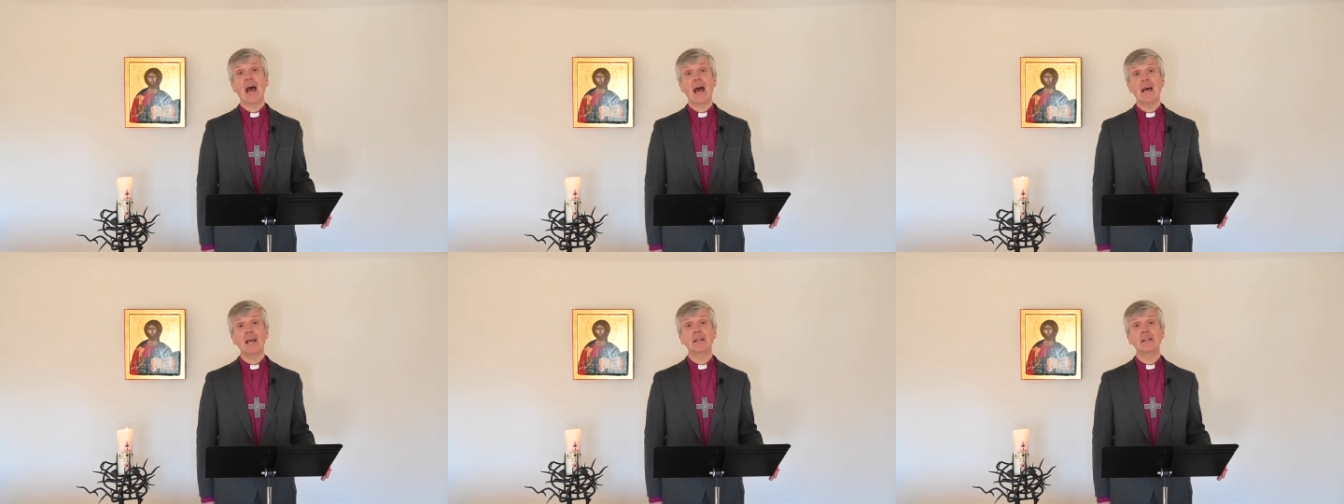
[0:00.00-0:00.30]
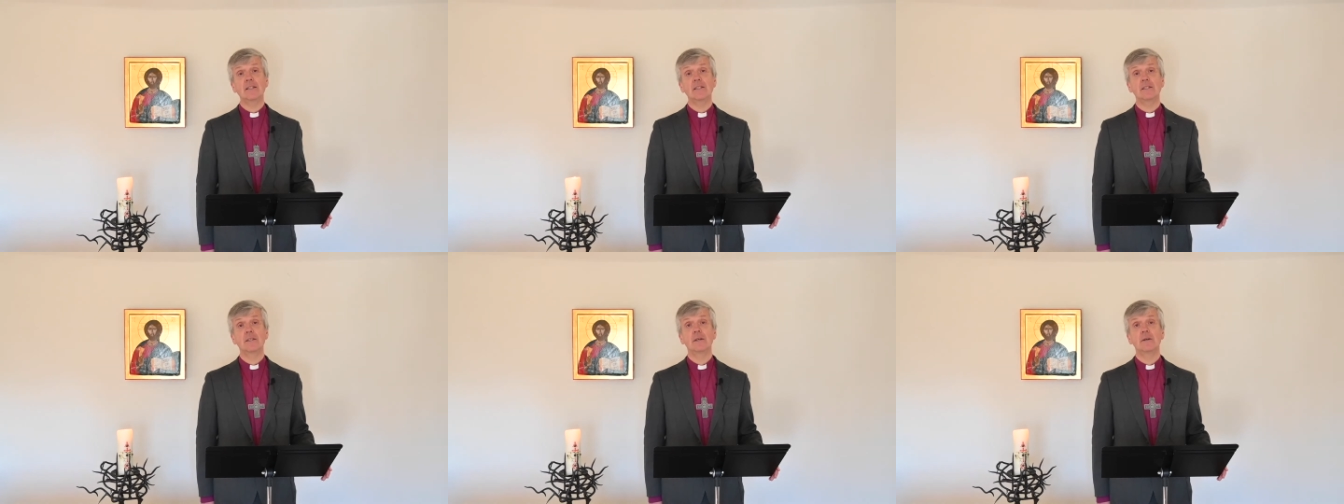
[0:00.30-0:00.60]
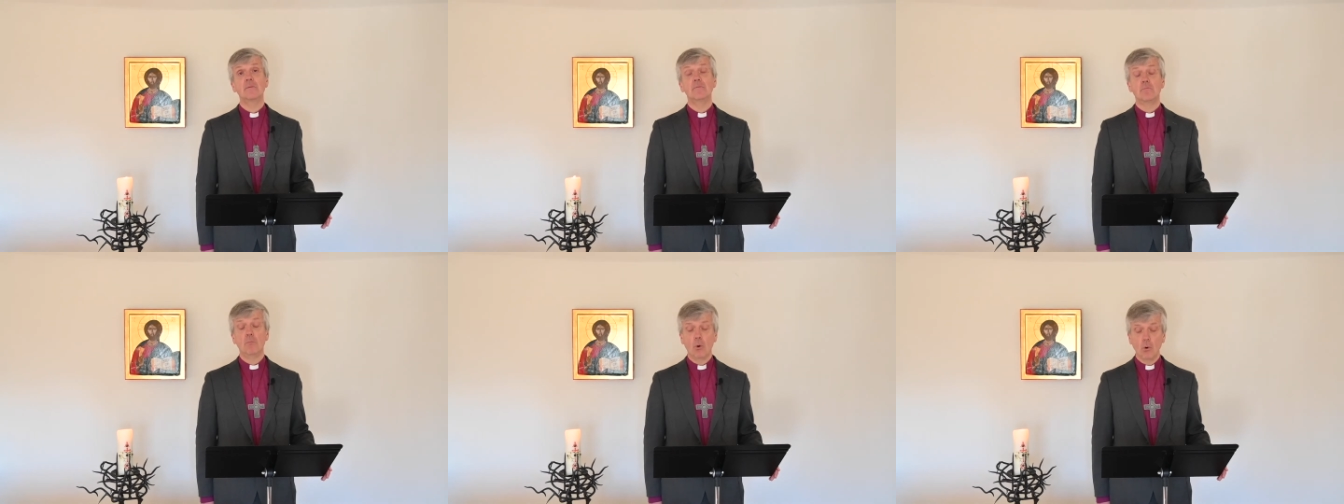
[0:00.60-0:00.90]
and
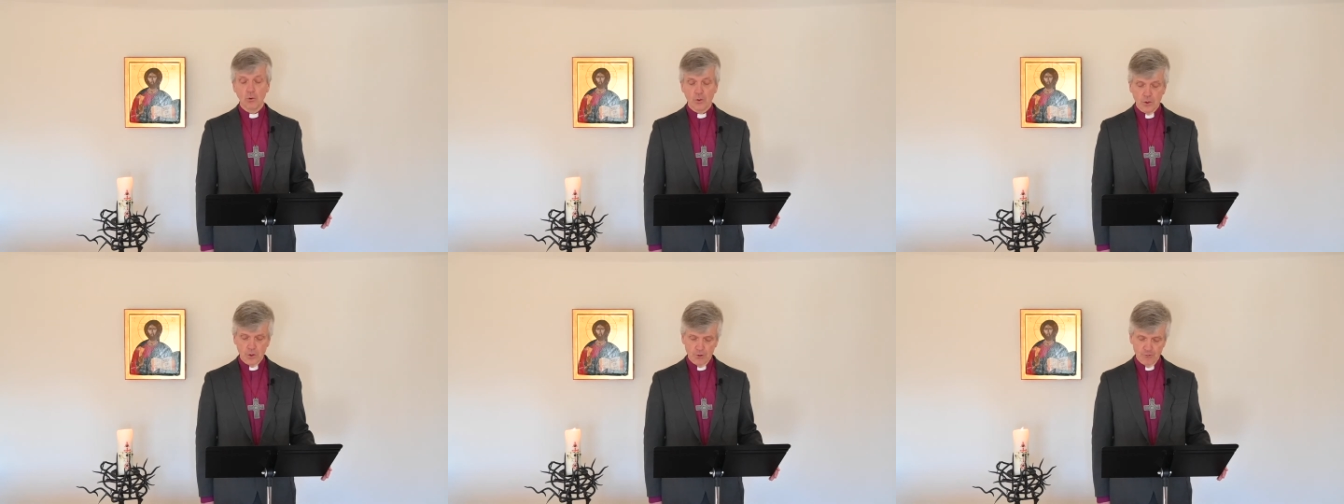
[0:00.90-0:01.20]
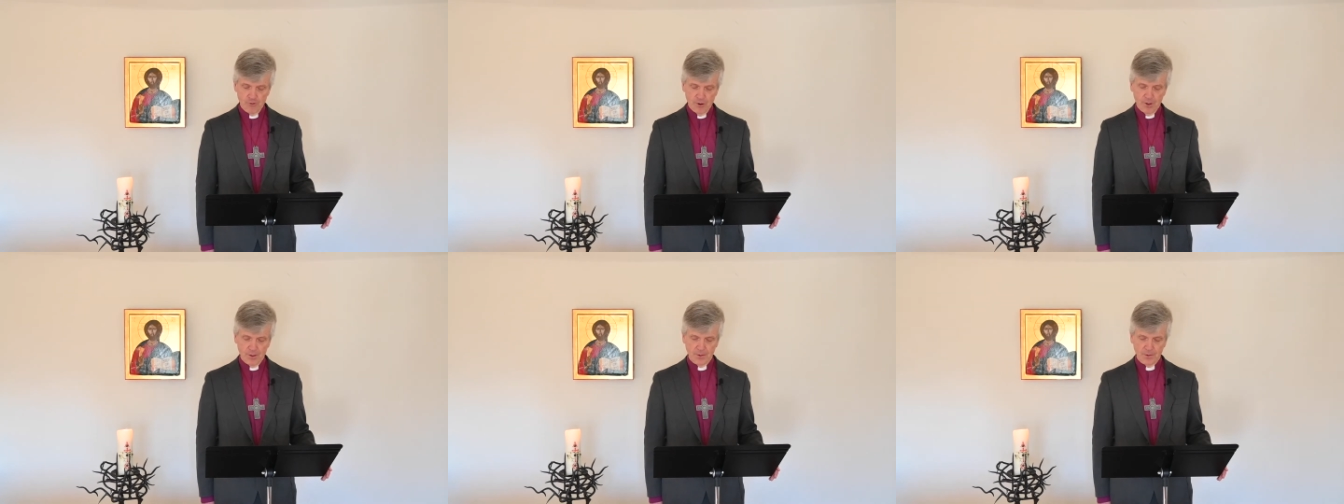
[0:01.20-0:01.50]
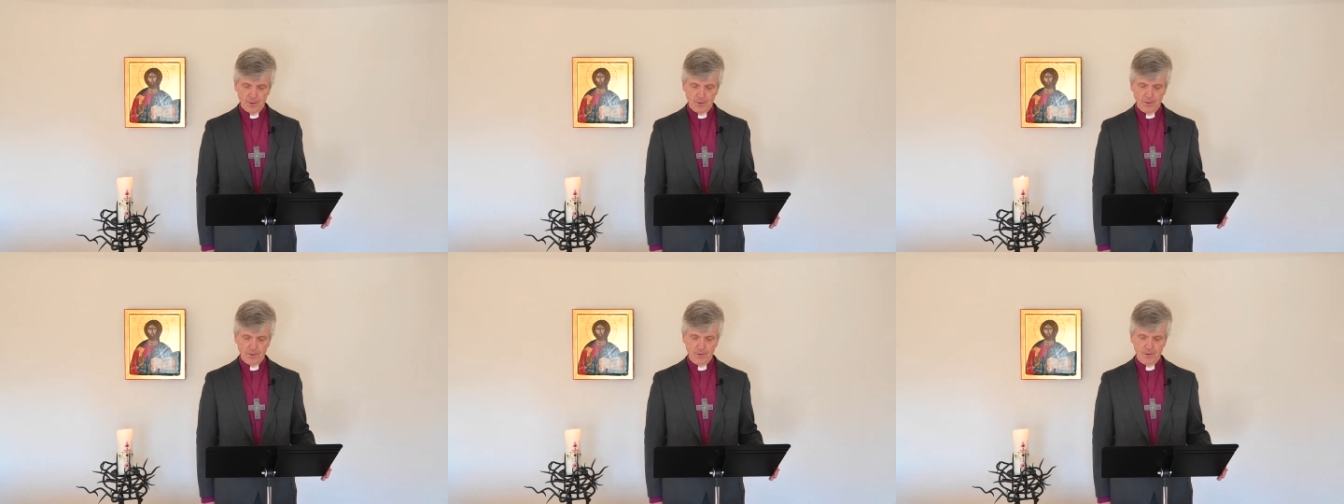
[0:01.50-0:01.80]

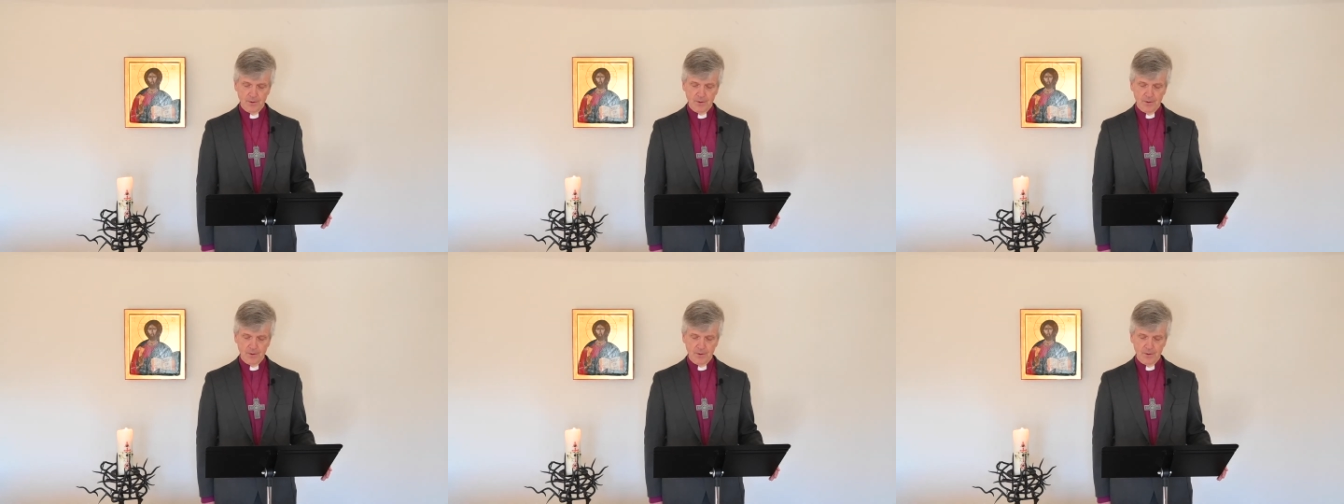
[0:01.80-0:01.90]
mortuaries.